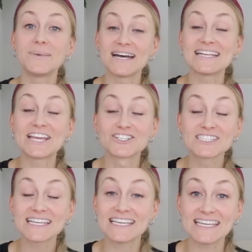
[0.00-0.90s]
But here's
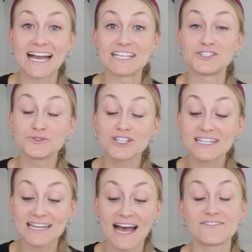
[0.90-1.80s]
the key, guys. You
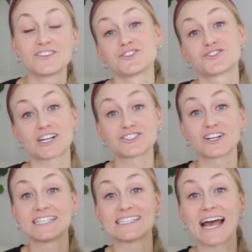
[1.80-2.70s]
should not feel stress
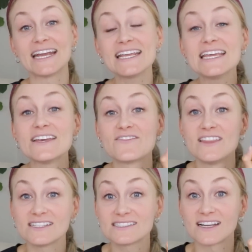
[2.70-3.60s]
or anxiety if
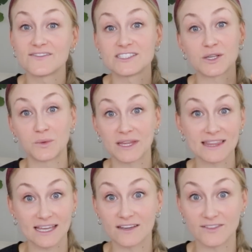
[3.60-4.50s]
this stuff is the only
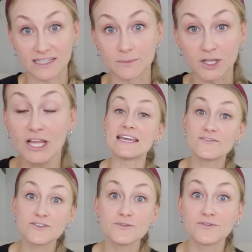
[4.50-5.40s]
thing available.
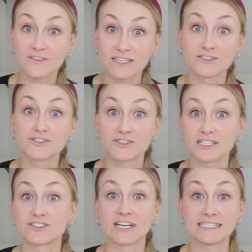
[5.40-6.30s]
If you feel
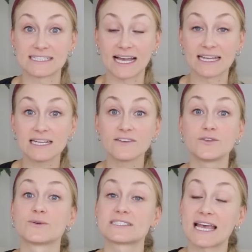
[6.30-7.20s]
stress or anxiety, if
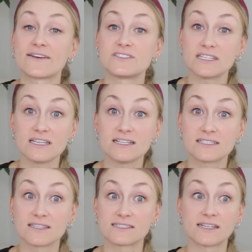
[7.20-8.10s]
you were to have to
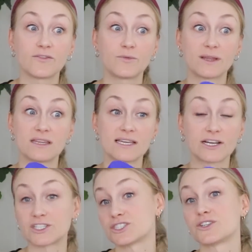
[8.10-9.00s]
eat the stuff with the
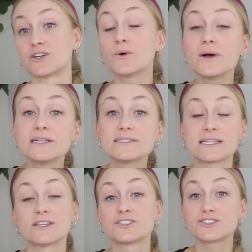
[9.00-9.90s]
hydrogenated oils
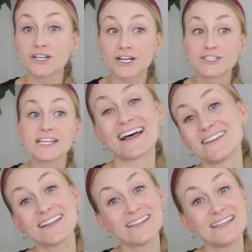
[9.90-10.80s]
and the sugars, that
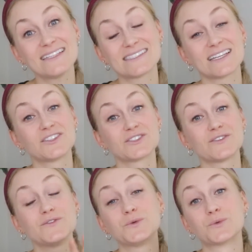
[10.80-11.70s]
likely signals
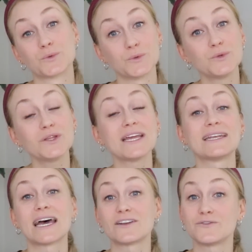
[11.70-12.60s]
a food rule and
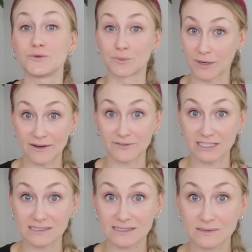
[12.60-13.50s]
not a food
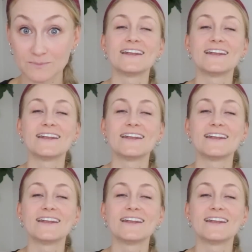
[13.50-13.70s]
preference.